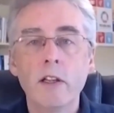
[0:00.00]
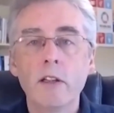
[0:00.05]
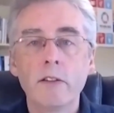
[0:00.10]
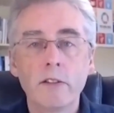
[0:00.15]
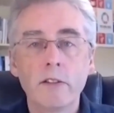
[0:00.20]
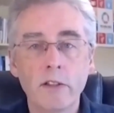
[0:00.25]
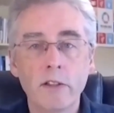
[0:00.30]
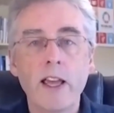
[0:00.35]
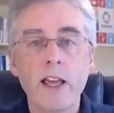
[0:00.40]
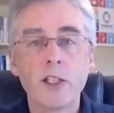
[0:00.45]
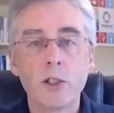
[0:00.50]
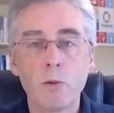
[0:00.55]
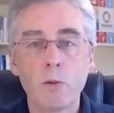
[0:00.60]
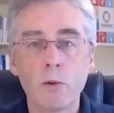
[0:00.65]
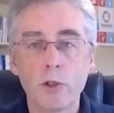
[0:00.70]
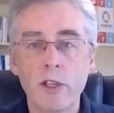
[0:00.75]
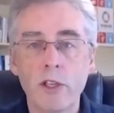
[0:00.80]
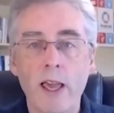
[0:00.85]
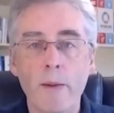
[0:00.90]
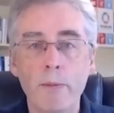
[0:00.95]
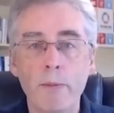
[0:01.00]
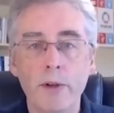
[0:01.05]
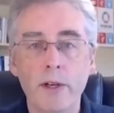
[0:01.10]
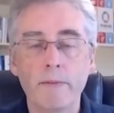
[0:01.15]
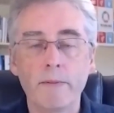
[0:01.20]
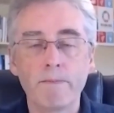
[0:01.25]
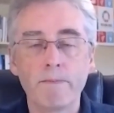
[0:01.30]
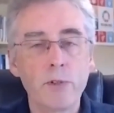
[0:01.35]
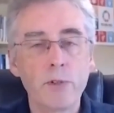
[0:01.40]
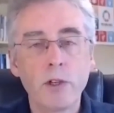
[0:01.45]
that that's what's
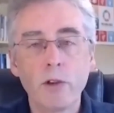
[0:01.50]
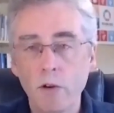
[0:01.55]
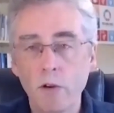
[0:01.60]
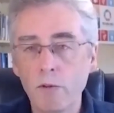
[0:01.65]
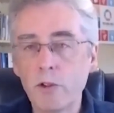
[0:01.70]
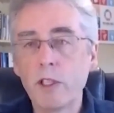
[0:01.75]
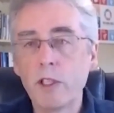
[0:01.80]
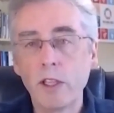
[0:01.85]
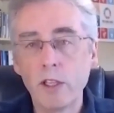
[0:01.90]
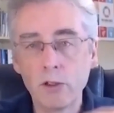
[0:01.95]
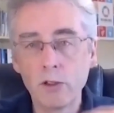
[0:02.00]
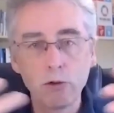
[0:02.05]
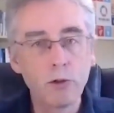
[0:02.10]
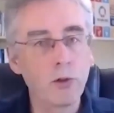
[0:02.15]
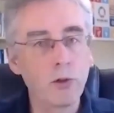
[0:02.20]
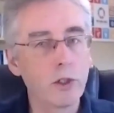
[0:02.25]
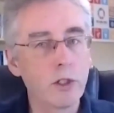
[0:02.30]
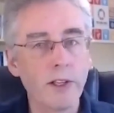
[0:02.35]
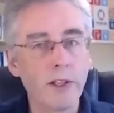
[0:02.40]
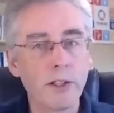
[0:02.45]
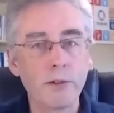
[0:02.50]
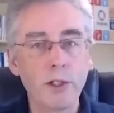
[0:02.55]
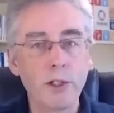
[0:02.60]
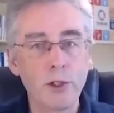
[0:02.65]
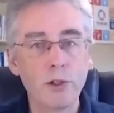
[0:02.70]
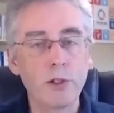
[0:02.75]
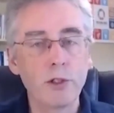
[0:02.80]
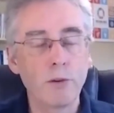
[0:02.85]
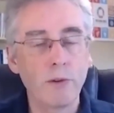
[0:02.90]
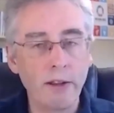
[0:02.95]
happening. So obviously there's all sorts of other
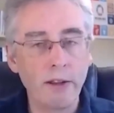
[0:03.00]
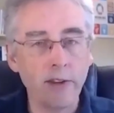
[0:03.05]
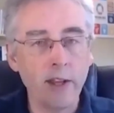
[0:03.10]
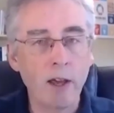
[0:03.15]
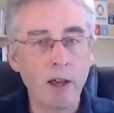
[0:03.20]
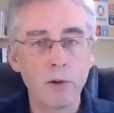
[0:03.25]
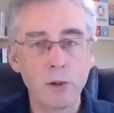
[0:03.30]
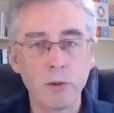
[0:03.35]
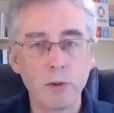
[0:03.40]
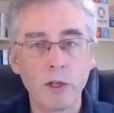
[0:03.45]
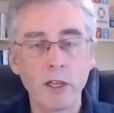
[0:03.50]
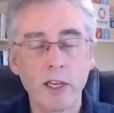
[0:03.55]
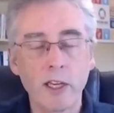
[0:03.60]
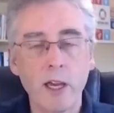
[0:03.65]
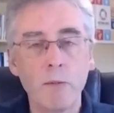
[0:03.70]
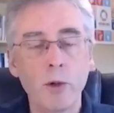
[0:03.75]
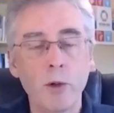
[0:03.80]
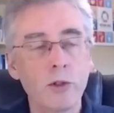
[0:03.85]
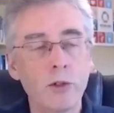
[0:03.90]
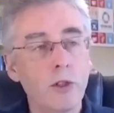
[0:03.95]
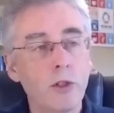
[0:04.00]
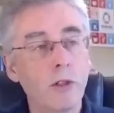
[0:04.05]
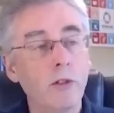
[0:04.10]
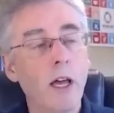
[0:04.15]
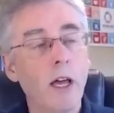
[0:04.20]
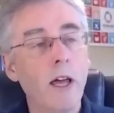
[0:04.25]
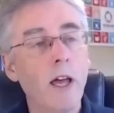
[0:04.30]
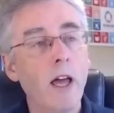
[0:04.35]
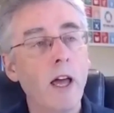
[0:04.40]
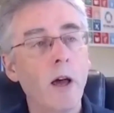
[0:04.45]
issues around that, which we can come on to.
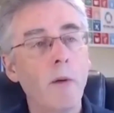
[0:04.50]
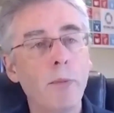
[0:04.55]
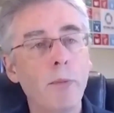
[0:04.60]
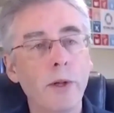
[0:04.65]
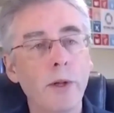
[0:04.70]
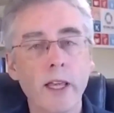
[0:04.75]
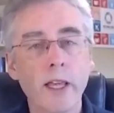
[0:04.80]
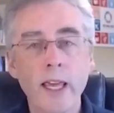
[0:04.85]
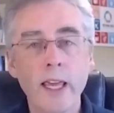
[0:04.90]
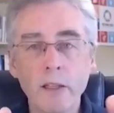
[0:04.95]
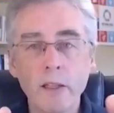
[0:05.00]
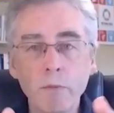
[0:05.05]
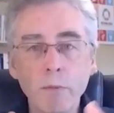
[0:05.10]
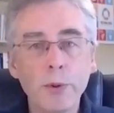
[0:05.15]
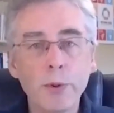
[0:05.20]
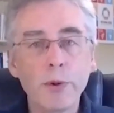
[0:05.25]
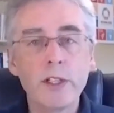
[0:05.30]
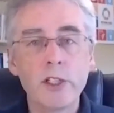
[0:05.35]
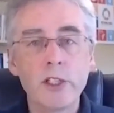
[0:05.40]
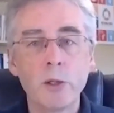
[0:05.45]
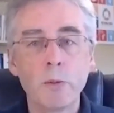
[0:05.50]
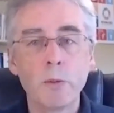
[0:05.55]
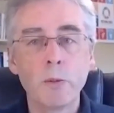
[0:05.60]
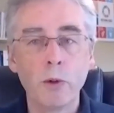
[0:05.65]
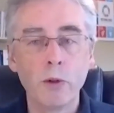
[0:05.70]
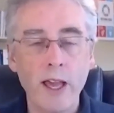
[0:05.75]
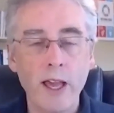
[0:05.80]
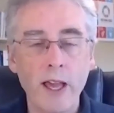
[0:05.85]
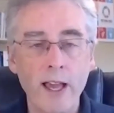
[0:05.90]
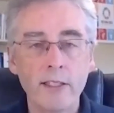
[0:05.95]
But in
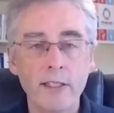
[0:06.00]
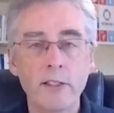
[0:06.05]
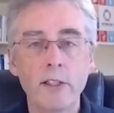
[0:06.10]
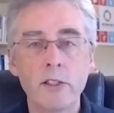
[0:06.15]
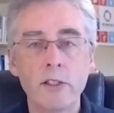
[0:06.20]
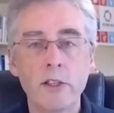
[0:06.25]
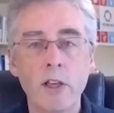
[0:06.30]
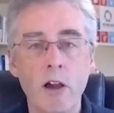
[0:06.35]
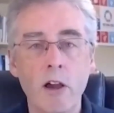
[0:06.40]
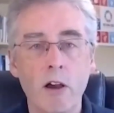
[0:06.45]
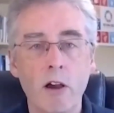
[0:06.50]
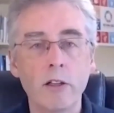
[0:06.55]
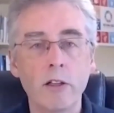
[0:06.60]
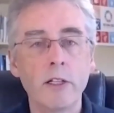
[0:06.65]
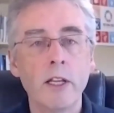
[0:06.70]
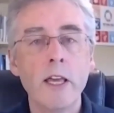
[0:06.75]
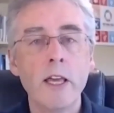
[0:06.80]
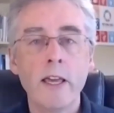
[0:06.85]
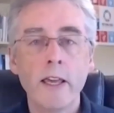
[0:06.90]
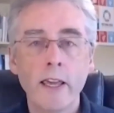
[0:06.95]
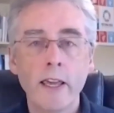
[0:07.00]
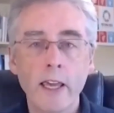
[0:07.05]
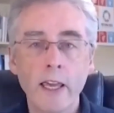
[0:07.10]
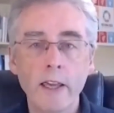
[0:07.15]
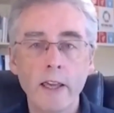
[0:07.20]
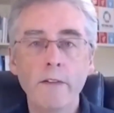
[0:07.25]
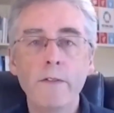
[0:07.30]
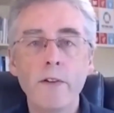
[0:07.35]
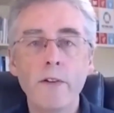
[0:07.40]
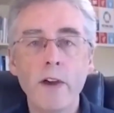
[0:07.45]
principle, at its heart,
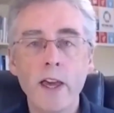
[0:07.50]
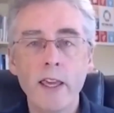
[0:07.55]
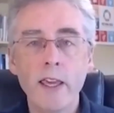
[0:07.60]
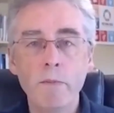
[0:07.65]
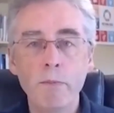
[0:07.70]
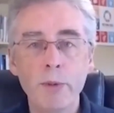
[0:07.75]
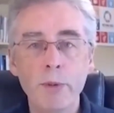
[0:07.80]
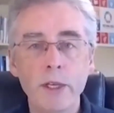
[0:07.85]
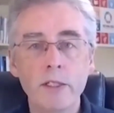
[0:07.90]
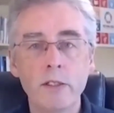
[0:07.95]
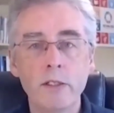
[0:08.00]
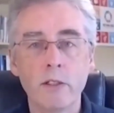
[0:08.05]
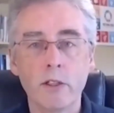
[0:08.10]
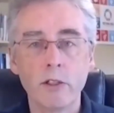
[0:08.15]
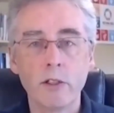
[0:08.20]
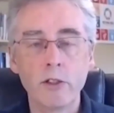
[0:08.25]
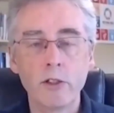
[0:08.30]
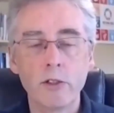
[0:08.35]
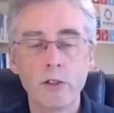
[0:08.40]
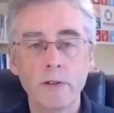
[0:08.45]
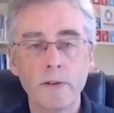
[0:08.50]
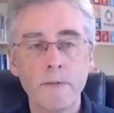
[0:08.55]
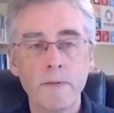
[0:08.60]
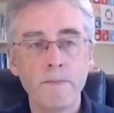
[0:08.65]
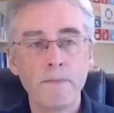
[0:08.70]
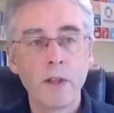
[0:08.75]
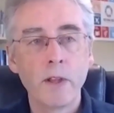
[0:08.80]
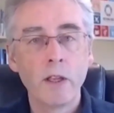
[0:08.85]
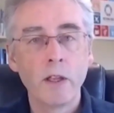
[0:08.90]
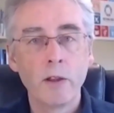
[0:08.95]
if a business
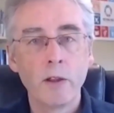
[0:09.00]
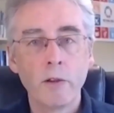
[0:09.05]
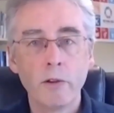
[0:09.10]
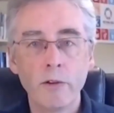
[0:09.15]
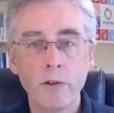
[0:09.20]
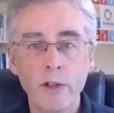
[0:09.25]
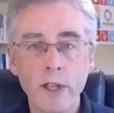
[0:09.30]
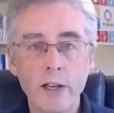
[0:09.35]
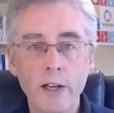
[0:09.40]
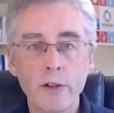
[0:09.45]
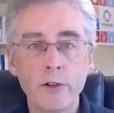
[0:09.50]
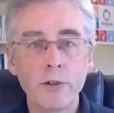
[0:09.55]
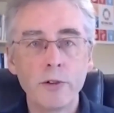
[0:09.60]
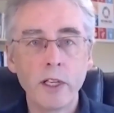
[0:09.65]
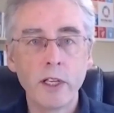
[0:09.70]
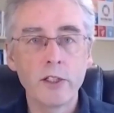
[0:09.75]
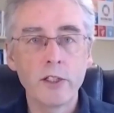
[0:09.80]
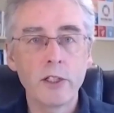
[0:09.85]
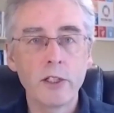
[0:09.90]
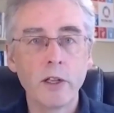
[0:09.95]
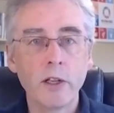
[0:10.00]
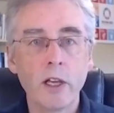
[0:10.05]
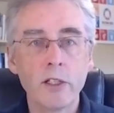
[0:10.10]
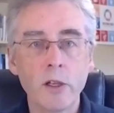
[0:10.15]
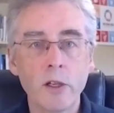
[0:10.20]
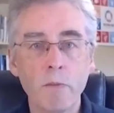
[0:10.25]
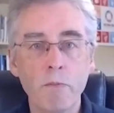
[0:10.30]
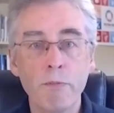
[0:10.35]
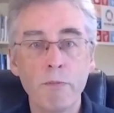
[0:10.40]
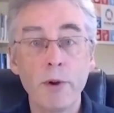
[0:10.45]
naturally as
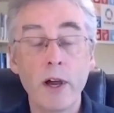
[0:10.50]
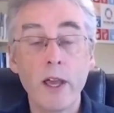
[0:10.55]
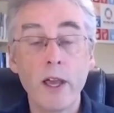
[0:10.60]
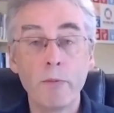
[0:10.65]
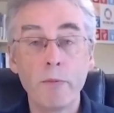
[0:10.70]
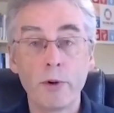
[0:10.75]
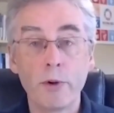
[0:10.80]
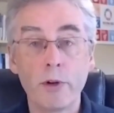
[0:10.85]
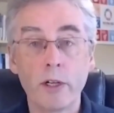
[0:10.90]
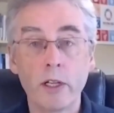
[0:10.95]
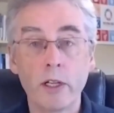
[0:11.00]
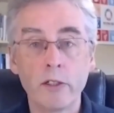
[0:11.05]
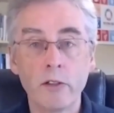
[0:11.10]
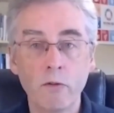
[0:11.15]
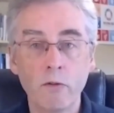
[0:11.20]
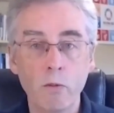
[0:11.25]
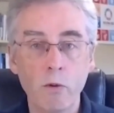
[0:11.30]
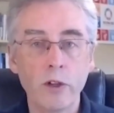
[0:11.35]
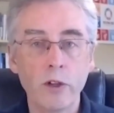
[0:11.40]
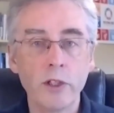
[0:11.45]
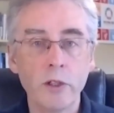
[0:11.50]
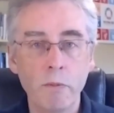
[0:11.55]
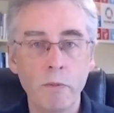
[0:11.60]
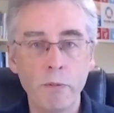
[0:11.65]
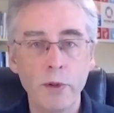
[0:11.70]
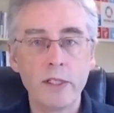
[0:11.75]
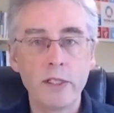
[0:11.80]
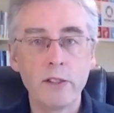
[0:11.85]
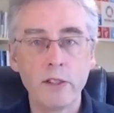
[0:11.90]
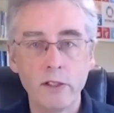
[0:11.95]
a byproduct of what the
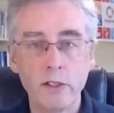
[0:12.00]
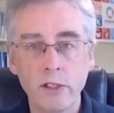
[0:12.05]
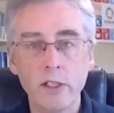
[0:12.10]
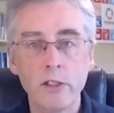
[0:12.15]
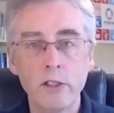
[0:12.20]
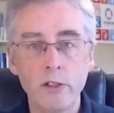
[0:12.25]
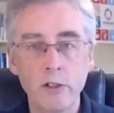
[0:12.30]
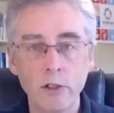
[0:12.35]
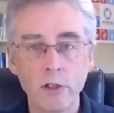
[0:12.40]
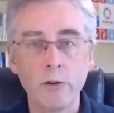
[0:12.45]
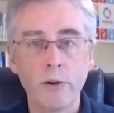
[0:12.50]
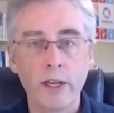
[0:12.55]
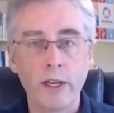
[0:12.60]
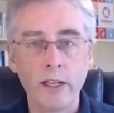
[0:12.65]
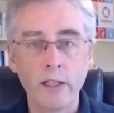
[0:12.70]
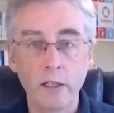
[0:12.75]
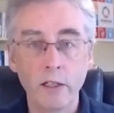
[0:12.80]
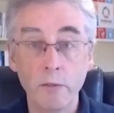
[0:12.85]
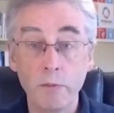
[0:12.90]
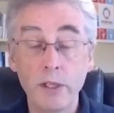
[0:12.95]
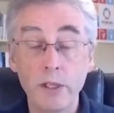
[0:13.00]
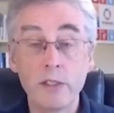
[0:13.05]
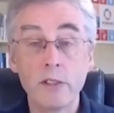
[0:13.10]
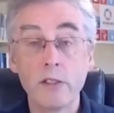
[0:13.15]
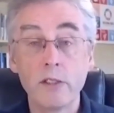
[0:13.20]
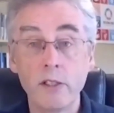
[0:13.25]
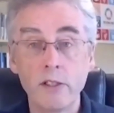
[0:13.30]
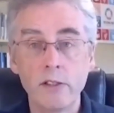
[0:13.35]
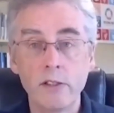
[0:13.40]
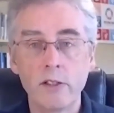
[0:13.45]
business is doing, the
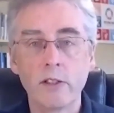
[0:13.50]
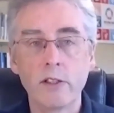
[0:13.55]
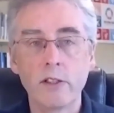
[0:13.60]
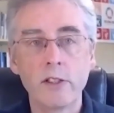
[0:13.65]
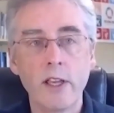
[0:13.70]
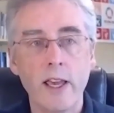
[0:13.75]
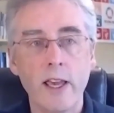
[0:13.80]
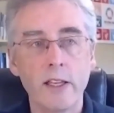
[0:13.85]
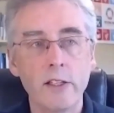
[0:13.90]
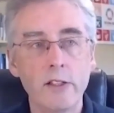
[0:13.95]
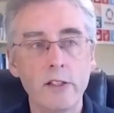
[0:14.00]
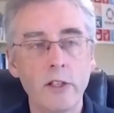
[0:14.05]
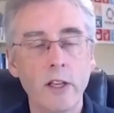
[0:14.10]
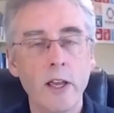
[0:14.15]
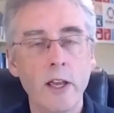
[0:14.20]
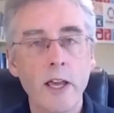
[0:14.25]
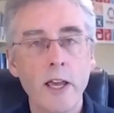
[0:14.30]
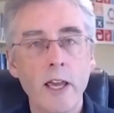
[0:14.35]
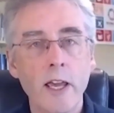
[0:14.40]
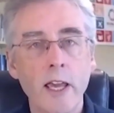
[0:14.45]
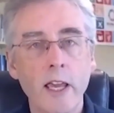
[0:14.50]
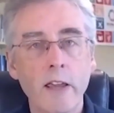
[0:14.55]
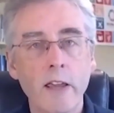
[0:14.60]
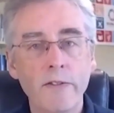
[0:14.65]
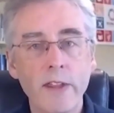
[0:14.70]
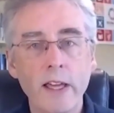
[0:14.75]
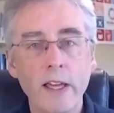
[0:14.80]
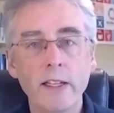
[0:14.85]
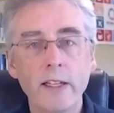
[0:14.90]
business's success, if that